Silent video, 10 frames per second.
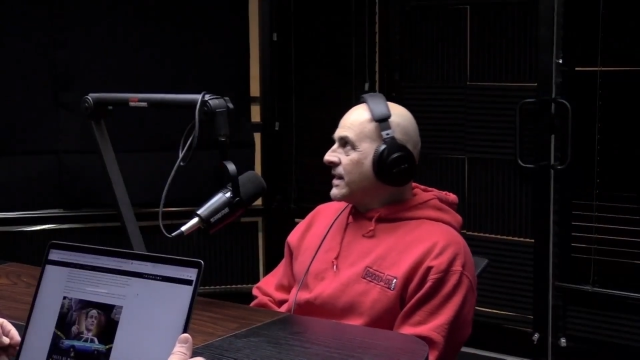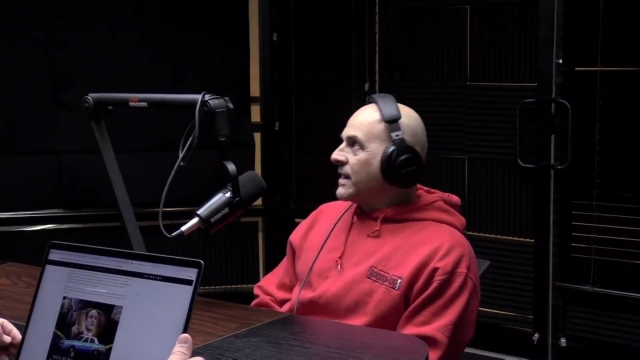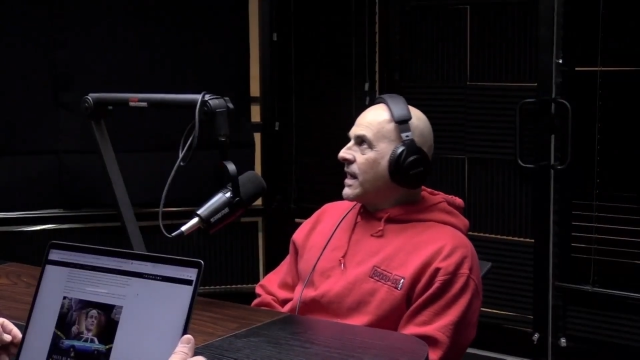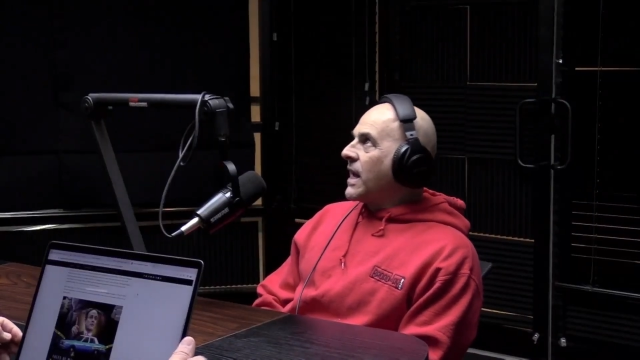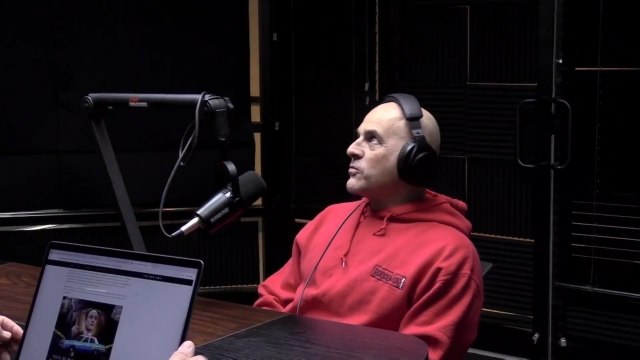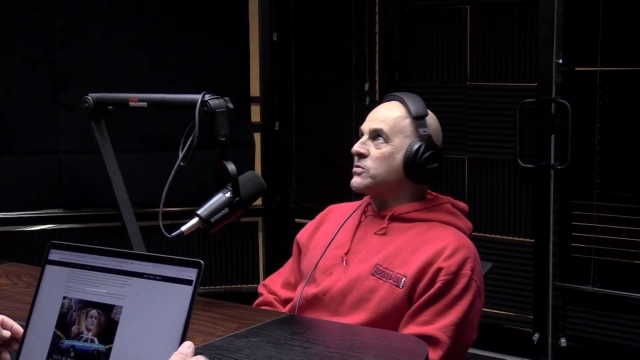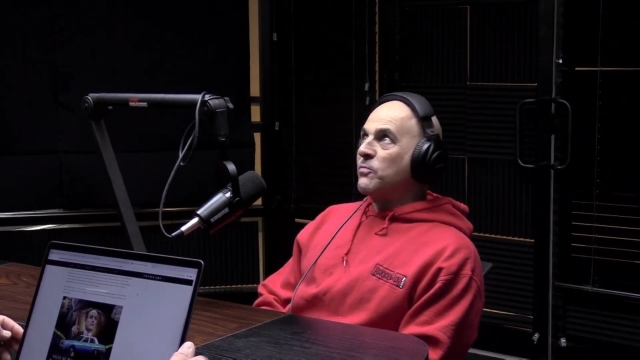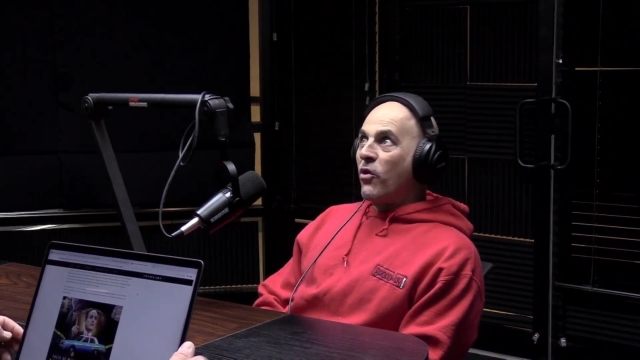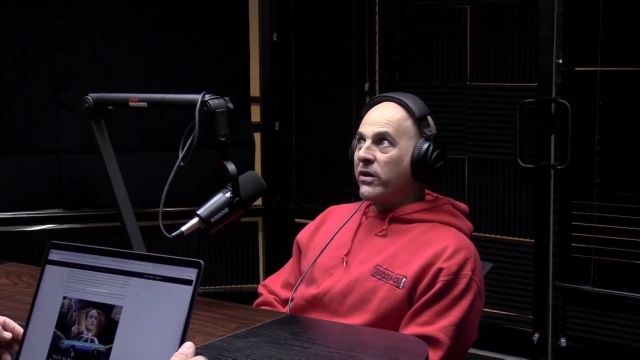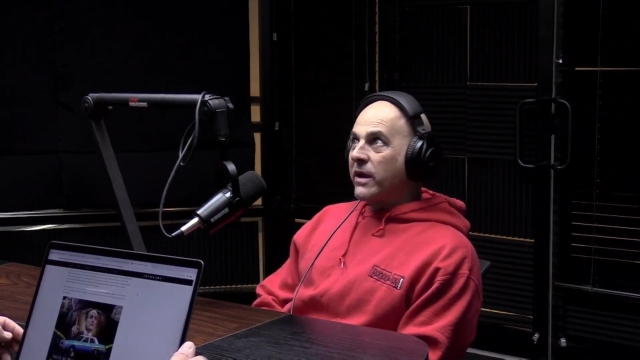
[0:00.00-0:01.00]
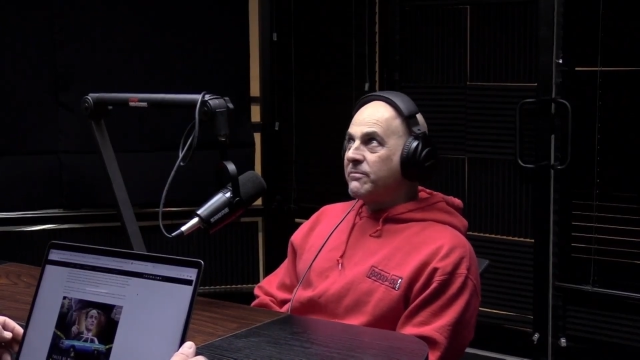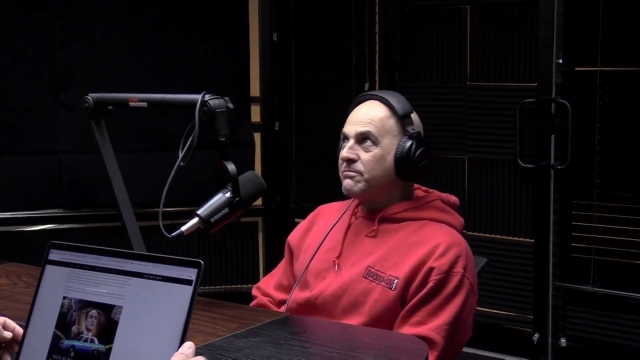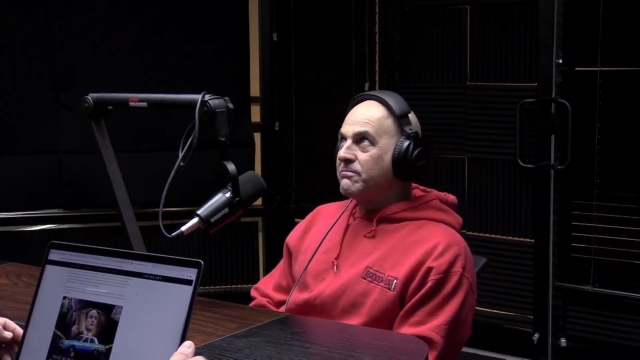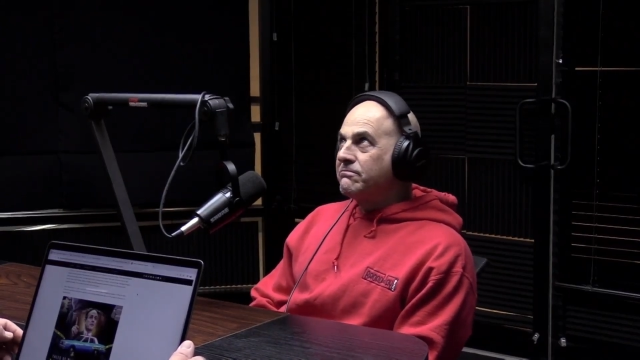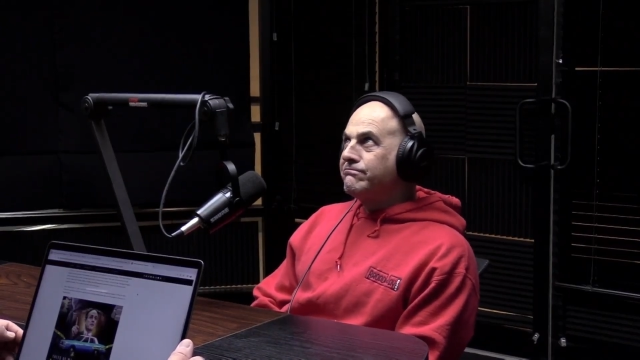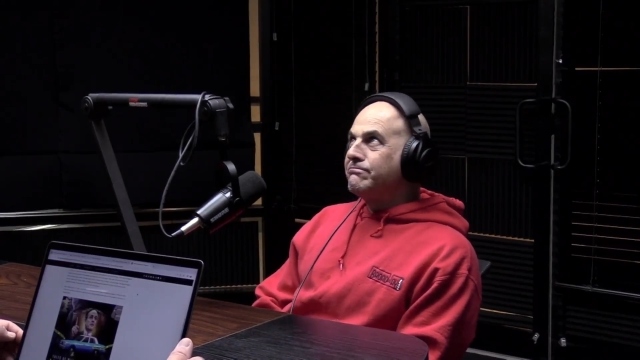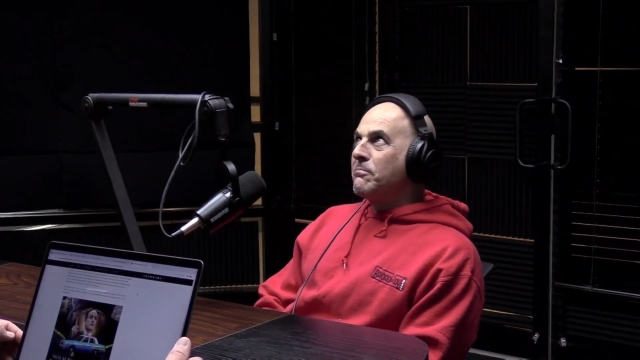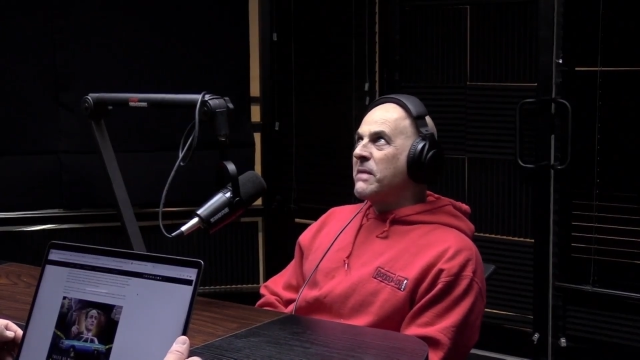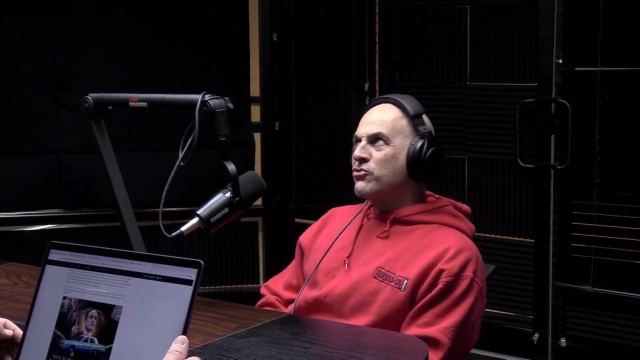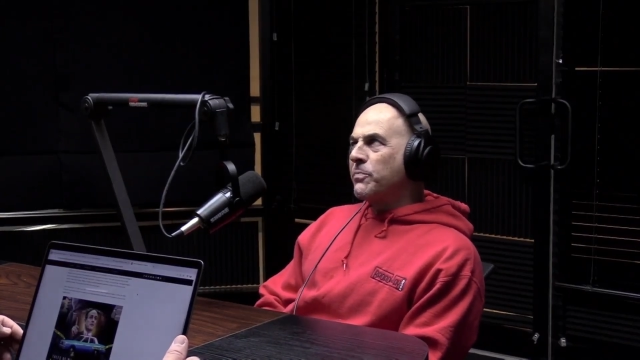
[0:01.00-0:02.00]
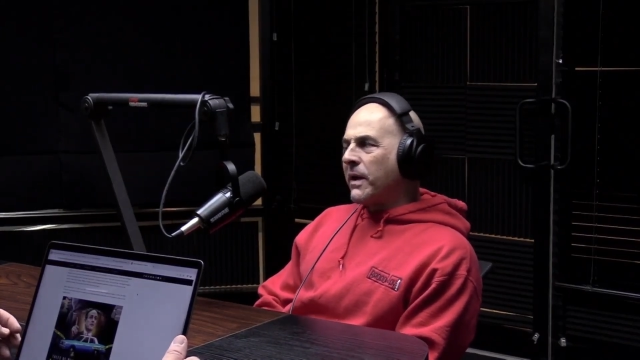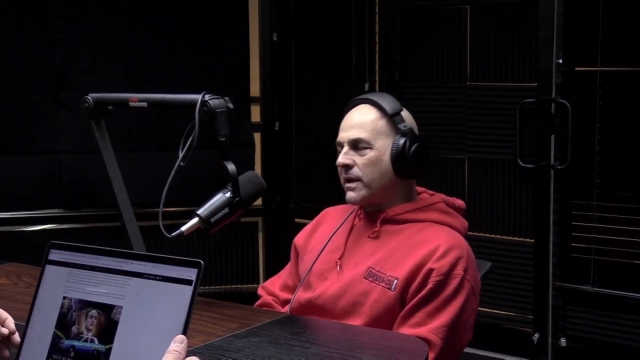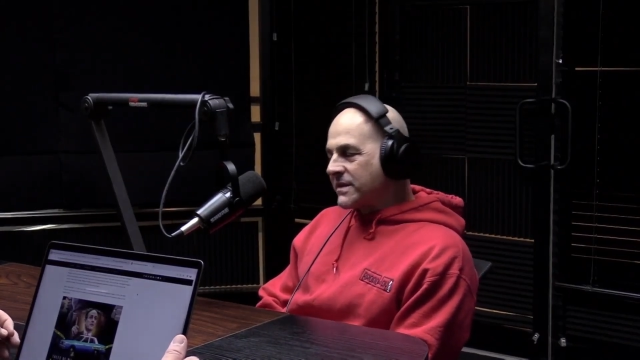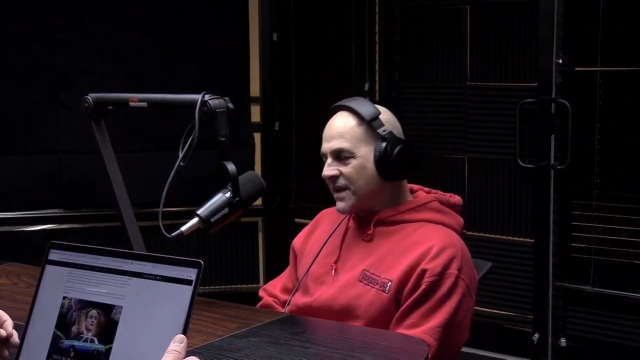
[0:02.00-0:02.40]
I was born at Metropolitan